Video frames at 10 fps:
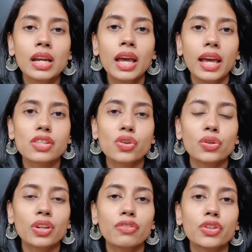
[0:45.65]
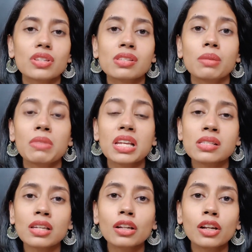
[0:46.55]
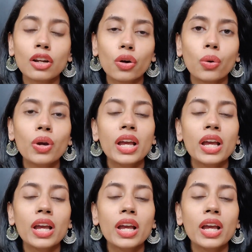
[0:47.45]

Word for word: it's going to give you this amazing glow